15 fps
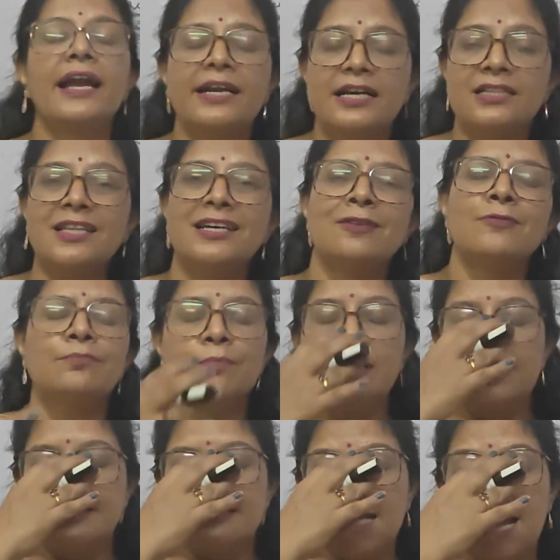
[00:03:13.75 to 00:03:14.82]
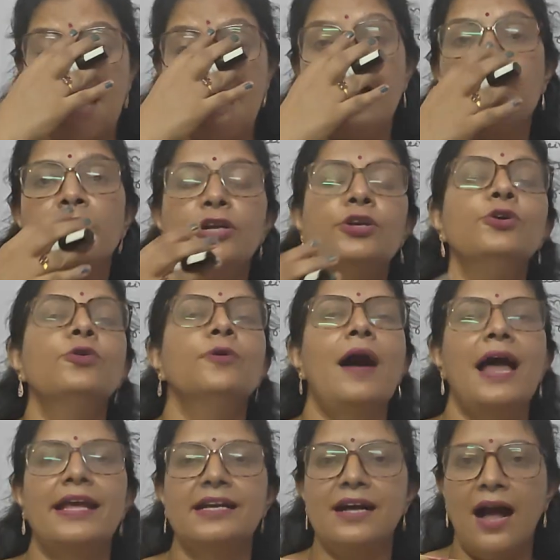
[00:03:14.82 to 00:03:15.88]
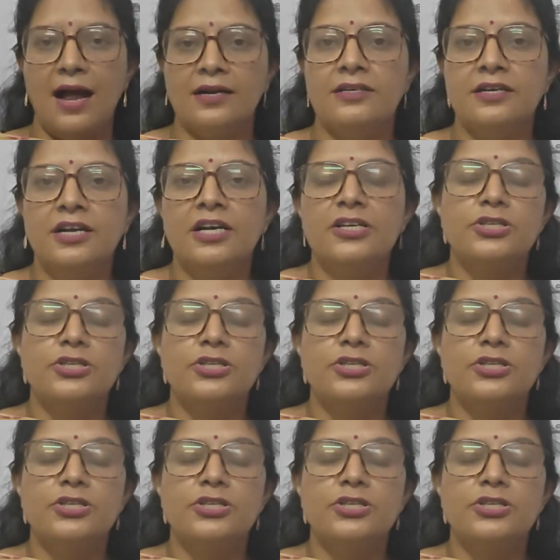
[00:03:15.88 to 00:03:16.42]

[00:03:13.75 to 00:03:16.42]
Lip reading: another will say no, I can't.